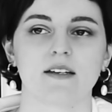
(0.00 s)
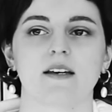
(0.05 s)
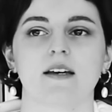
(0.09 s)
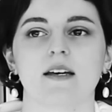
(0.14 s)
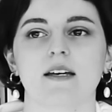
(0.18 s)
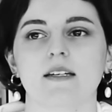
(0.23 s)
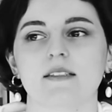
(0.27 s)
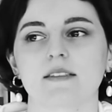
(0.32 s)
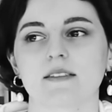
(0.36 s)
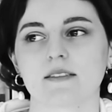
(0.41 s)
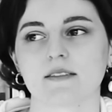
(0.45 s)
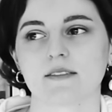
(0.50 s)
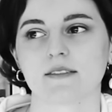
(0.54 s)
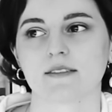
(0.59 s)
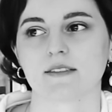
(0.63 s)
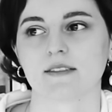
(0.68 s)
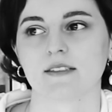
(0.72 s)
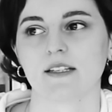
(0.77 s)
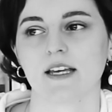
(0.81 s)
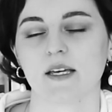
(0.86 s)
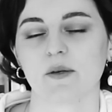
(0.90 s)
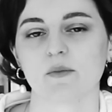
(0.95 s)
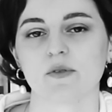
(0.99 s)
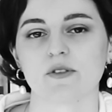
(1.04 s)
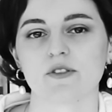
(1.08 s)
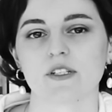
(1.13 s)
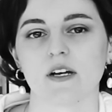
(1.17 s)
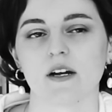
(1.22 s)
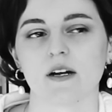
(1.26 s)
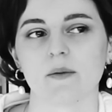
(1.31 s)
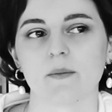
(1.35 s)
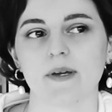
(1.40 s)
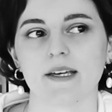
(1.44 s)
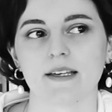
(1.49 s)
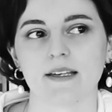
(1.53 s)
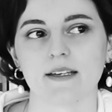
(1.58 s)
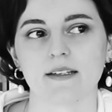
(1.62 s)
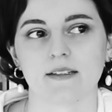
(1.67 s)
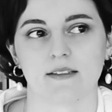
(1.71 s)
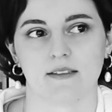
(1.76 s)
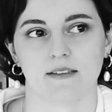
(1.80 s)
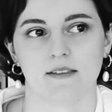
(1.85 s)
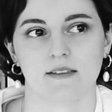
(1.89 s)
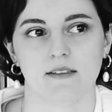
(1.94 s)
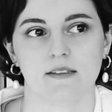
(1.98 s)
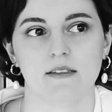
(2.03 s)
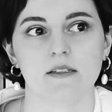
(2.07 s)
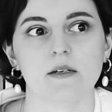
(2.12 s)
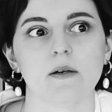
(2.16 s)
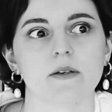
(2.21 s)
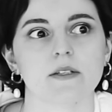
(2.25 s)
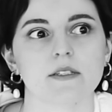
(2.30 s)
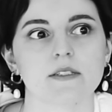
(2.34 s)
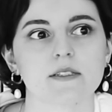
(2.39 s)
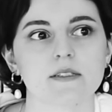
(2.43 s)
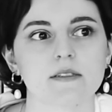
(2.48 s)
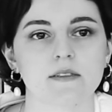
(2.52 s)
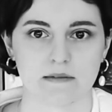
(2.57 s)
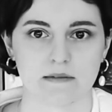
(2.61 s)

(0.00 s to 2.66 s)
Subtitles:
And neighbors are making noise.